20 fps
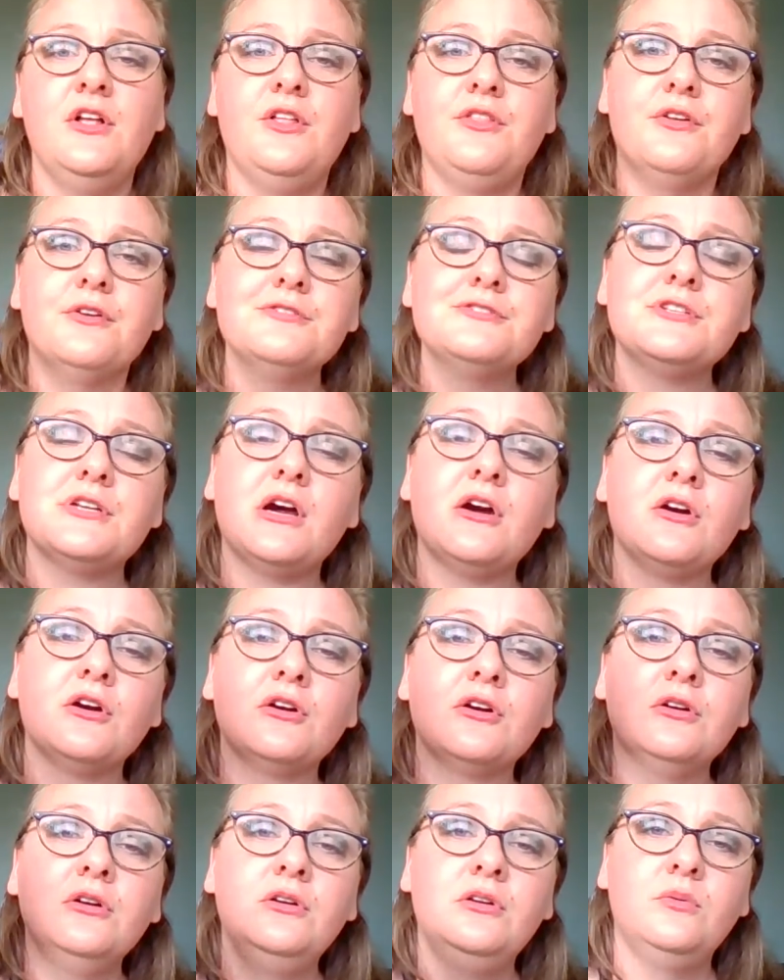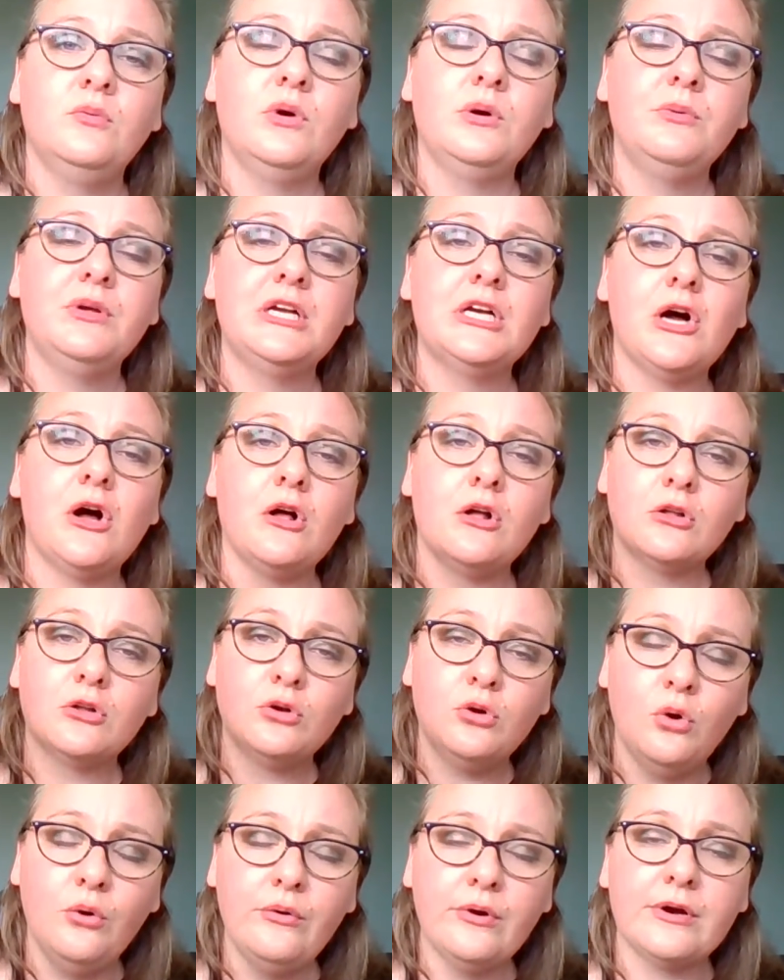those are what we call
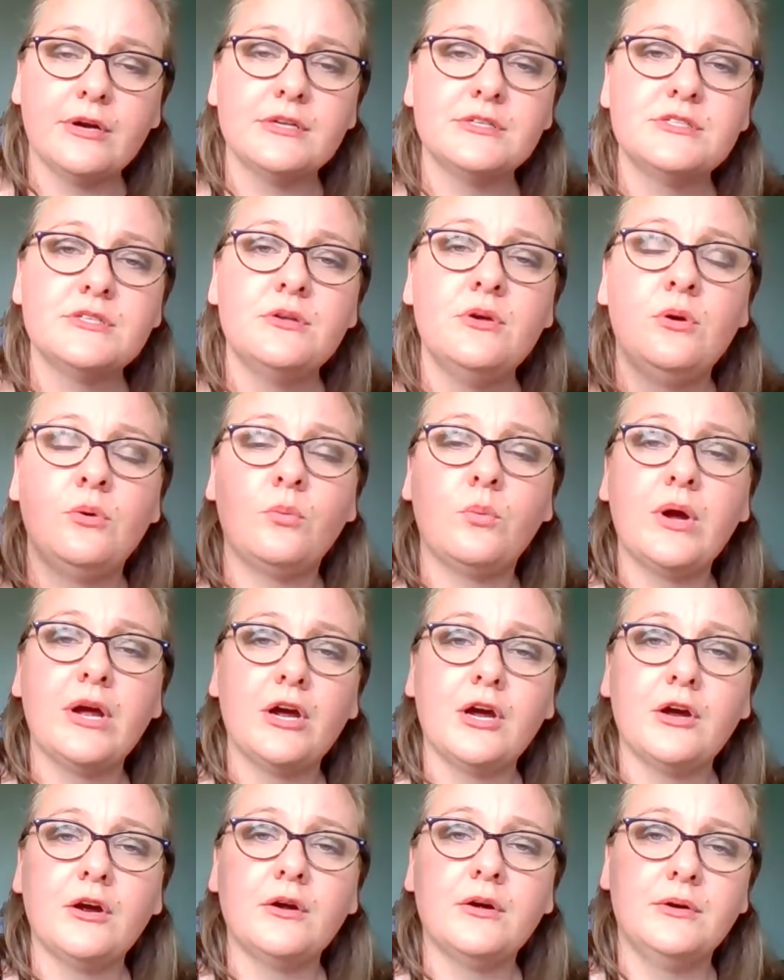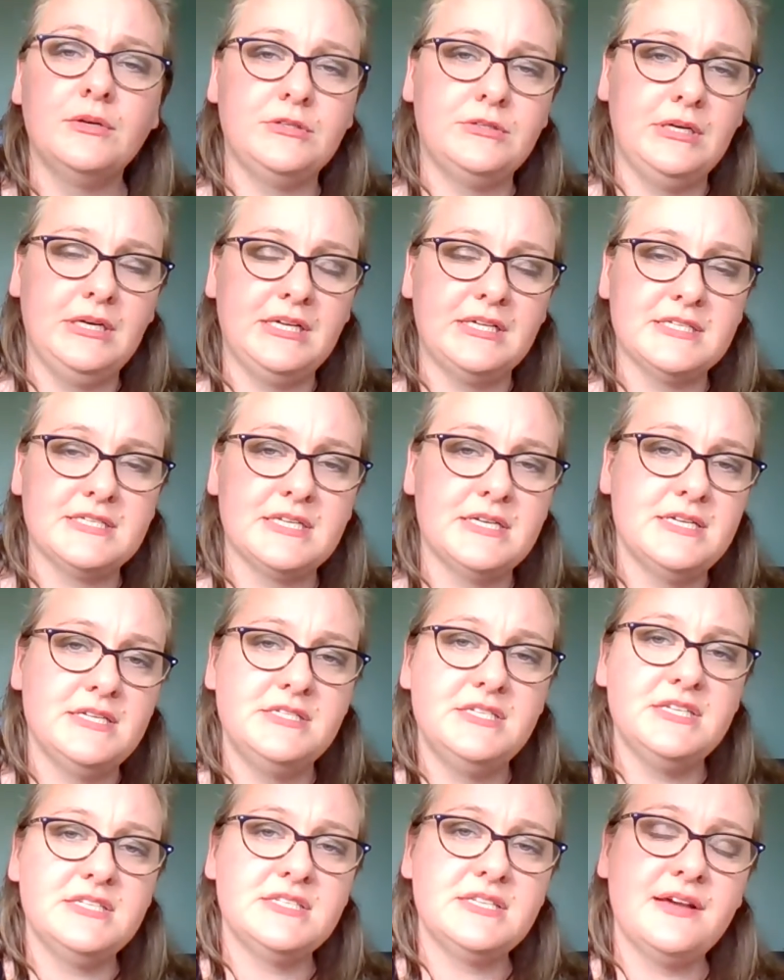cores, where
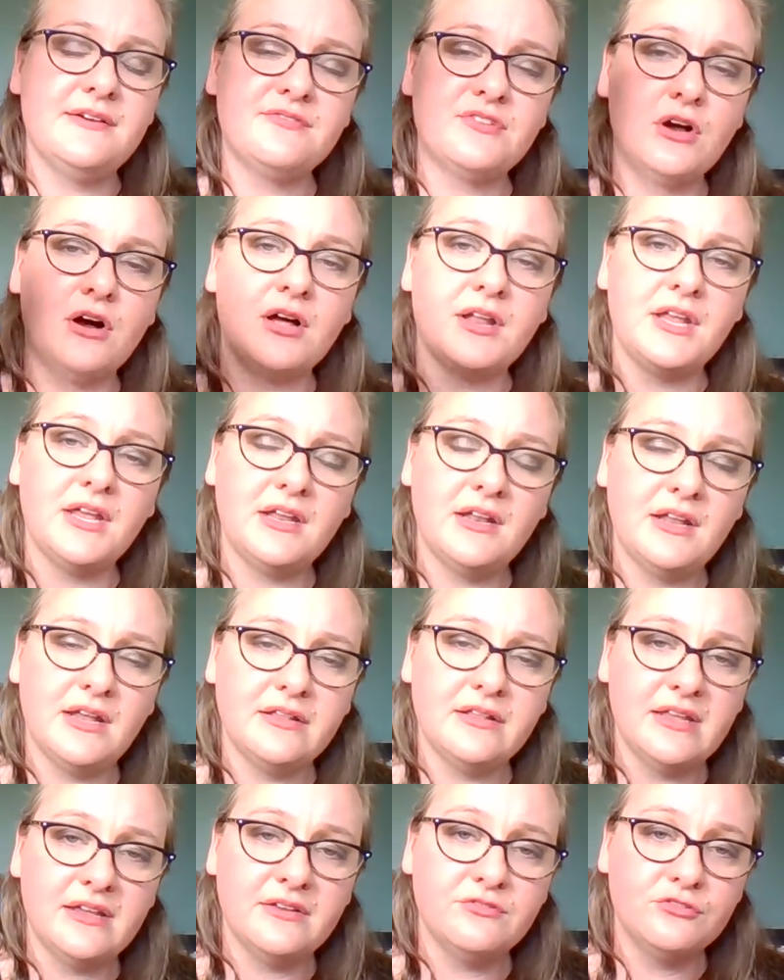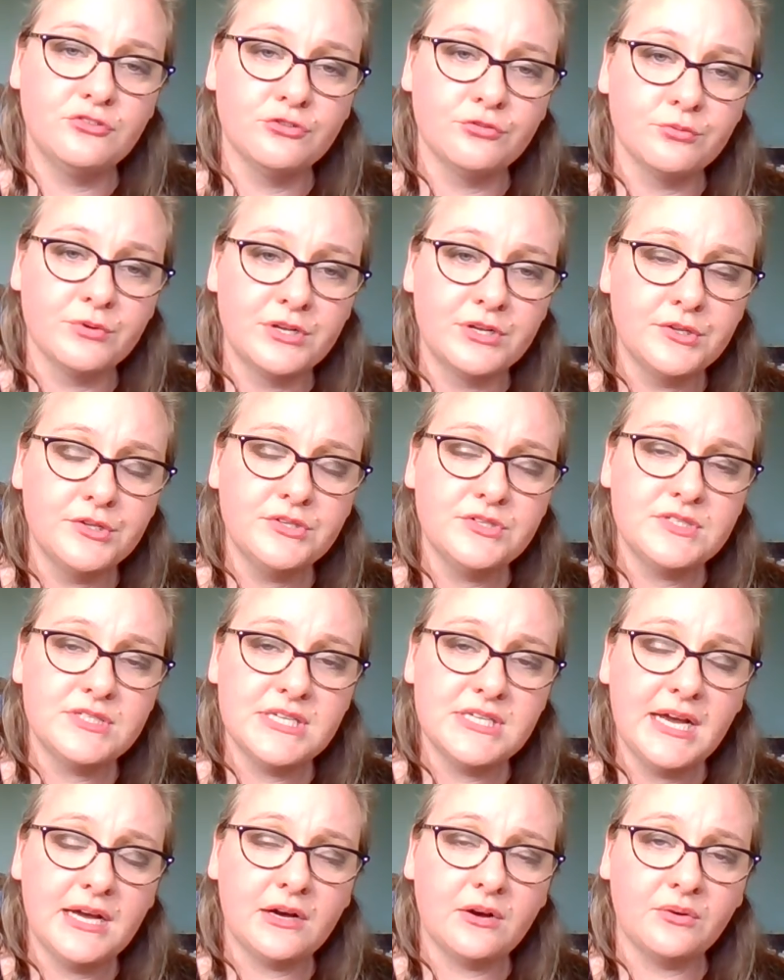scientists have gone in and they've drilled
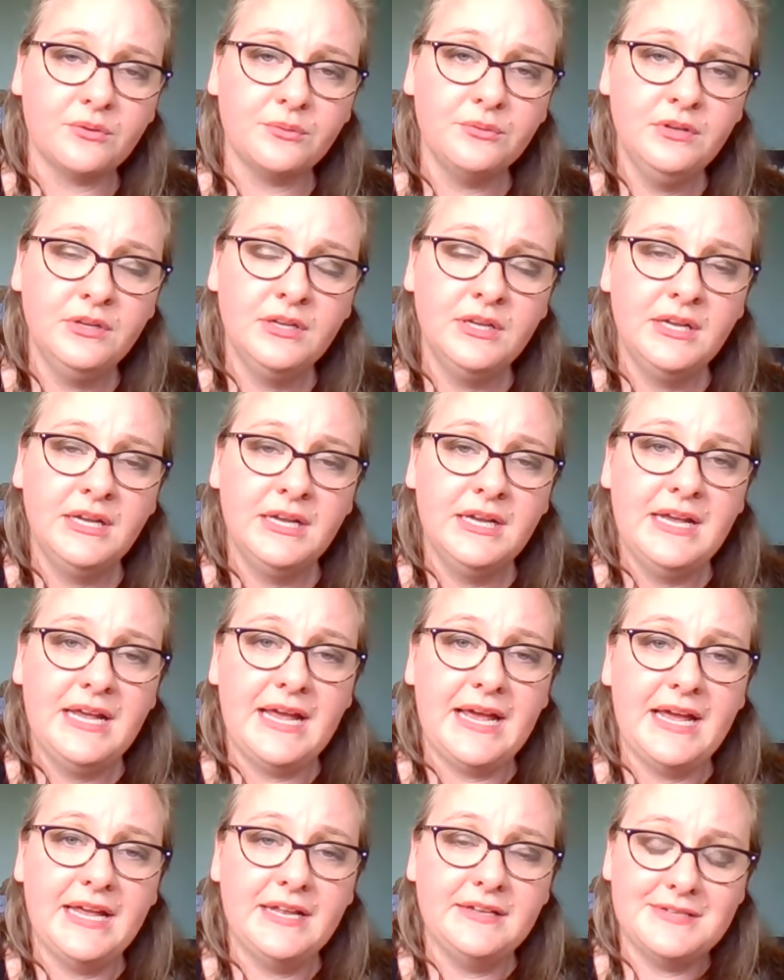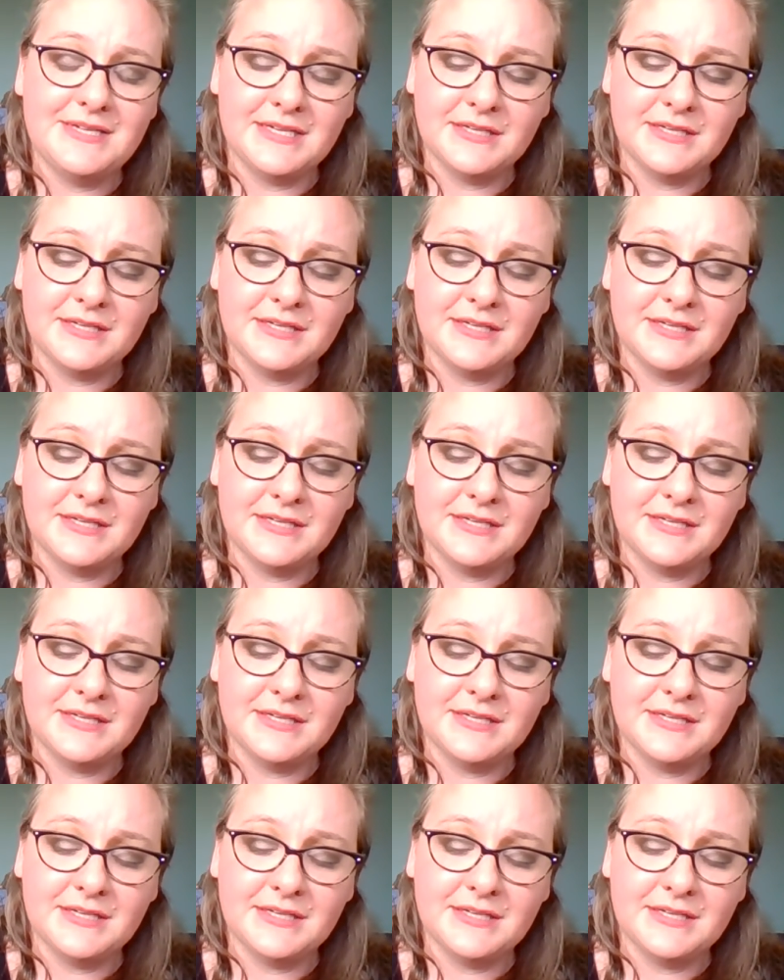down and